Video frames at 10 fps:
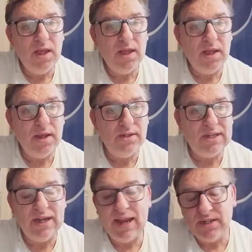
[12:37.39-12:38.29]
Uh,
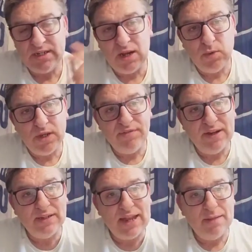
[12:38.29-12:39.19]
so let us know what you
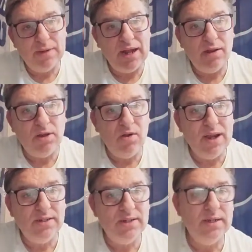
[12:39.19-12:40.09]
think down below,
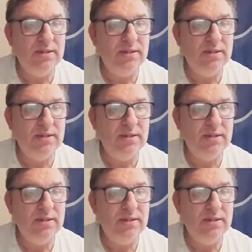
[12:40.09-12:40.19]
guys.